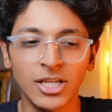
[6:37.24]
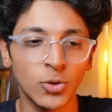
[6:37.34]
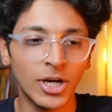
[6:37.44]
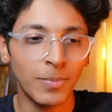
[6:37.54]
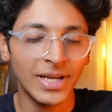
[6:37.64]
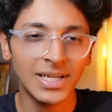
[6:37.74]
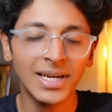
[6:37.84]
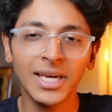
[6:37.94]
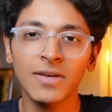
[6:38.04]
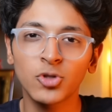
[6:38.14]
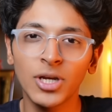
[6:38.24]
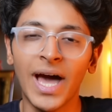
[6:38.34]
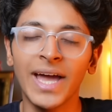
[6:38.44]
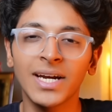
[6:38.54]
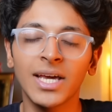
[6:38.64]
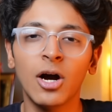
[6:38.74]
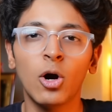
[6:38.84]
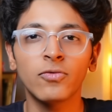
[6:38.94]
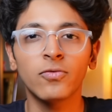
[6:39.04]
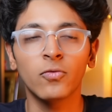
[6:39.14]
So it basically gives you an idea
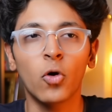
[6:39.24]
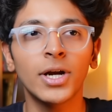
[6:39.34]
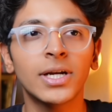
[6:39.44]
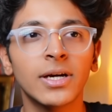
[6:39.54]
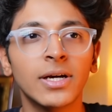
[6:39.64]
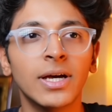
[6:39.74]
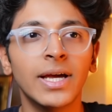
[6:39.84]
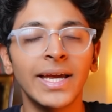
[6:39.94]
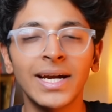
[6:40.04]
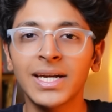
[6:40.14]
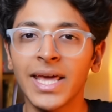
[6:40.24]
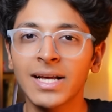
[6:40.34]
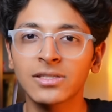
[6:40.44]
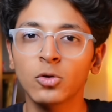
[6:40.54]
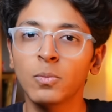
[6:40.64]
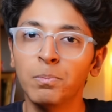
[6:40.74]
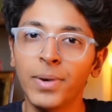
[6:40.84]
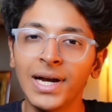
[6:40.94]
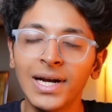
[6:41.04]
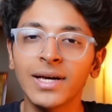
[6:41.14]
of what it takes to
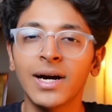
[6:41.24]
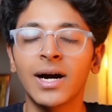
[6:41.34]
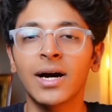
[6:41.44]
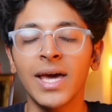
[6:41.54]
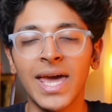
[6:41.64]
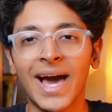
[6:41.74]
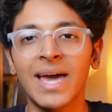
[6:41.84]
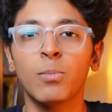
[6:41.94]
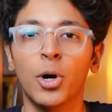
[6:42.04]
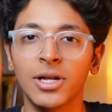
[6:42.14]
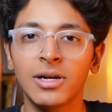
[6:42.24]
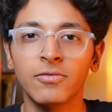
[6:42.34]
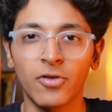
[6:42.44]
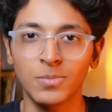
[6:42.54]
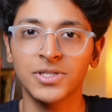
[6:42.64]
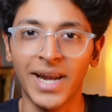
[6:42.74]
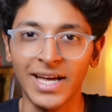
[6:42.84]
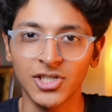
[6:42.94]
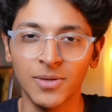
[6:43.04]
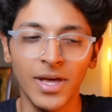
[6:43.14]
build an AI model from scratch.